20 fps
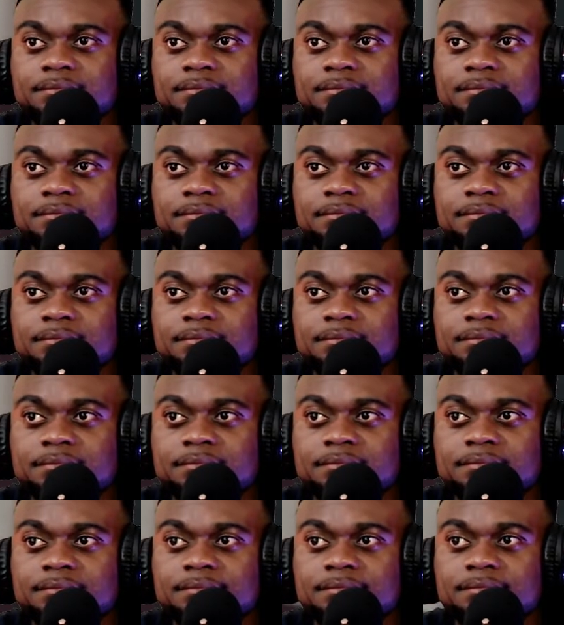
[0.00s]

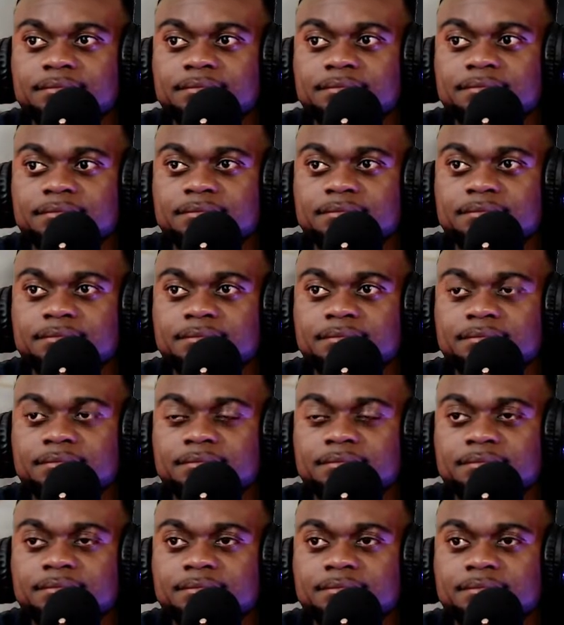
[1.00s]

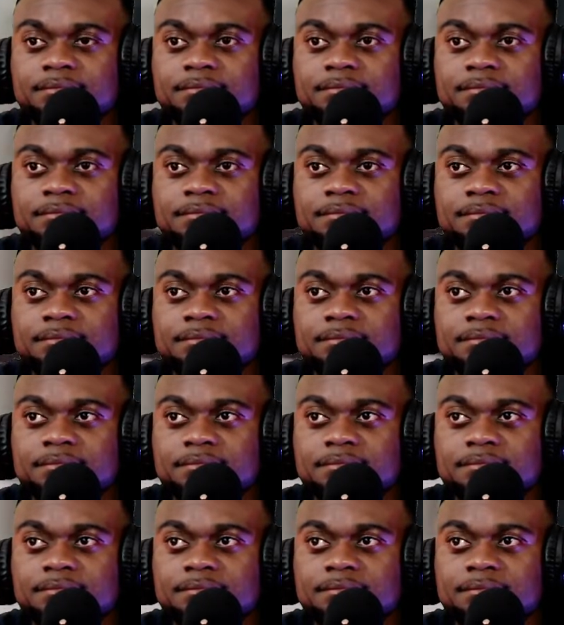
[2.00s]

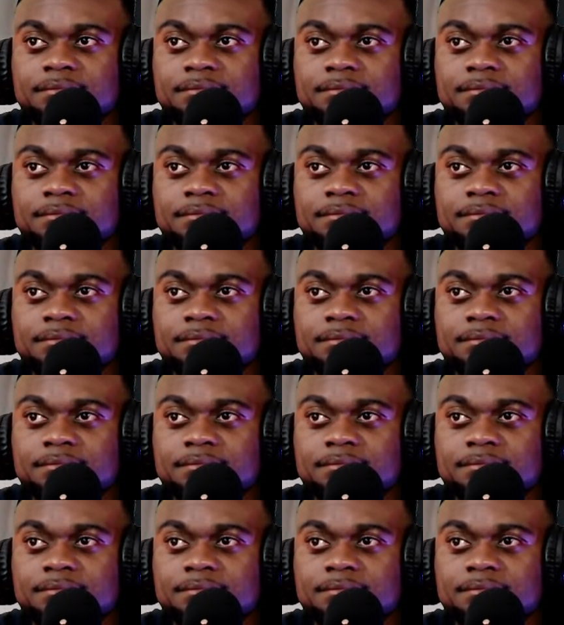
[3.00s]
This person isn't speaking.